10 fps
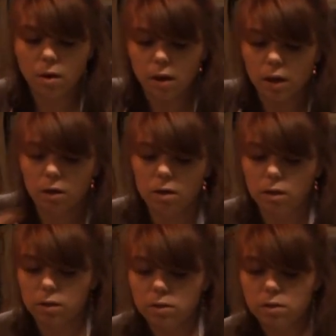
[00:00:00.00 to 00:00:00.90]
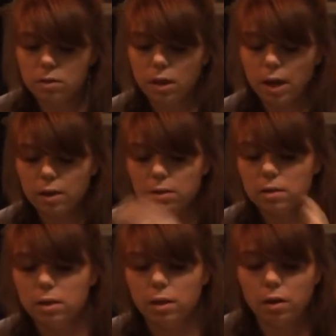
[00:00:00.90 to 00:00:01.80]
In on its
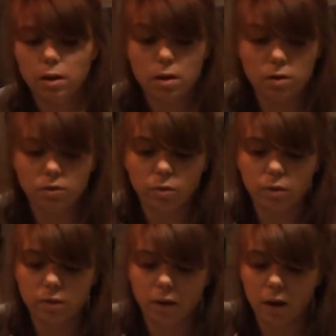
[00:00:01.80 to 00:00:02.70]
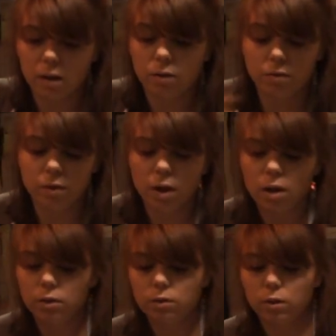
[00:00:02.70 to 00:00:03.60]
ends here, so it's kind of
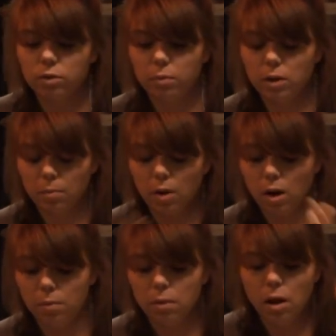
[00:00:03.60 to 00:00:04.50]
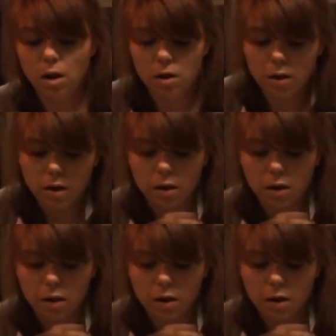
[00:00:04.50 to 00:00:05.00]
starts to become oblong.